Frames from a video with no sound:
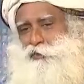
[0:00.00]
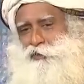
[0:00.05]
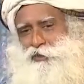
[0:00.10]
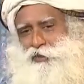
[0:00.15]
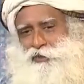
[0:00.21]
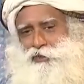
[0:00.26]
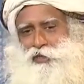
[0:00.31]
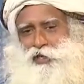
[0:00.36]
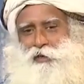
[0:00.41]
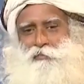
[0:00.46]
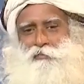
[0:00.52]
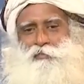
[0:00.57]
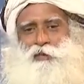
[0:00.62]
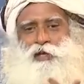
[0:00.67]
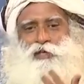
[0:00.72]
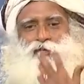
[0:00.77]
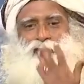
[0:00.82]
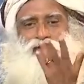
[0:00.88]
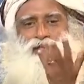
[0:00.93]
with a drum
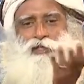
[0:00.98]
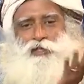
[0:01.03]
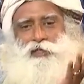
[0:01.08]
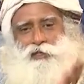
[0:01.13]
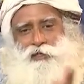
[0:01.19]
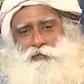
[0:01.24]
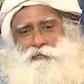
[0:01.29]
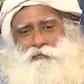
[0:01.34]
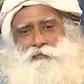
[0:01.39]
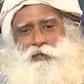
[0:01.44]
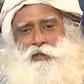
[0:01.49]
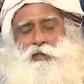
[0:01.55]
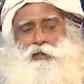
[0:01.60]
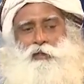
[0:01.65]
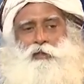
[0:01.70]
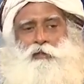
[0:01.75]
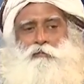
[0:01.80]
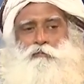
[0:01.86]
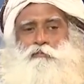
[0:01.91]
and singing,
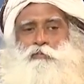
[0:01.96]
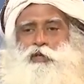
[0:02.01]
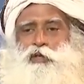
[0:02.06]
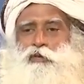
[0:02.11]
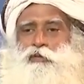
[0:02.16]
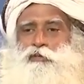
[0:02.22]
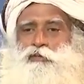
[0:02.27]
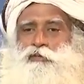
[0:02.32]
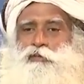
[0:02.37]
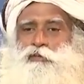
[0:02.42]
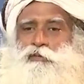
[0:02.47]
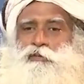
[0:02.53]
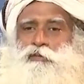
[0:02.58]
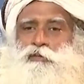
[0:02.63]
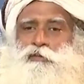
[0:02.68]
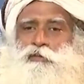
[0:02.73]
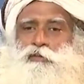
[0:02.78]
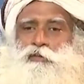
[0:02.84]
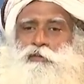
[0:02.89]
because
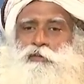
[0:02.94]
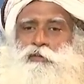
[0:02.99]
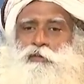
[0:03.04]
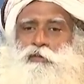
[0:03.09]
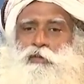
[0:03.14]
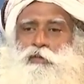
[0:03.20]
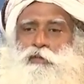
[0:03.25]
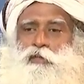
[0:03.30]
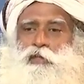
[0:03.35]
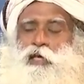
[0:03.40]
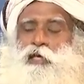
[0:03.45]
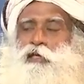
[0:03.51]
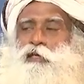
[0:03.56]
the